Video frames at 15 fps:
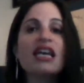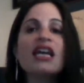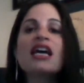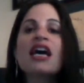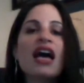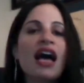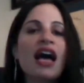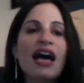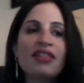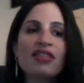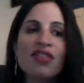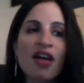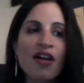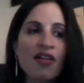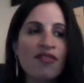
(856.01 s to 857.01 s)
I
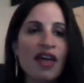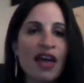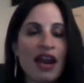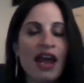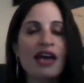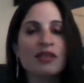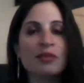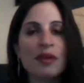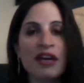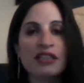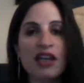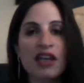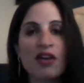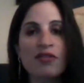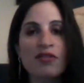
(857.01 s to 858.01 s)
love that
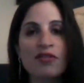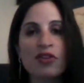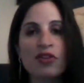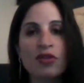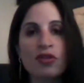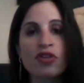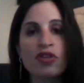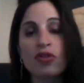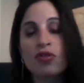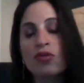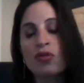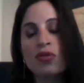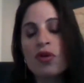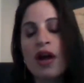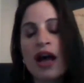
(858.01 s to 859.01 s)
aspect of your
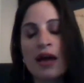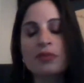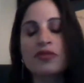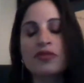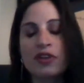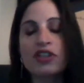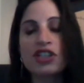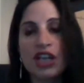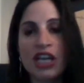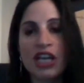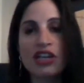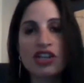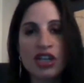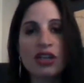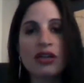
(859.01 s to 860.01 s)
Google Apps for
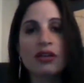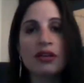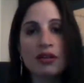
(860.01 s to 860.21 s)
Education.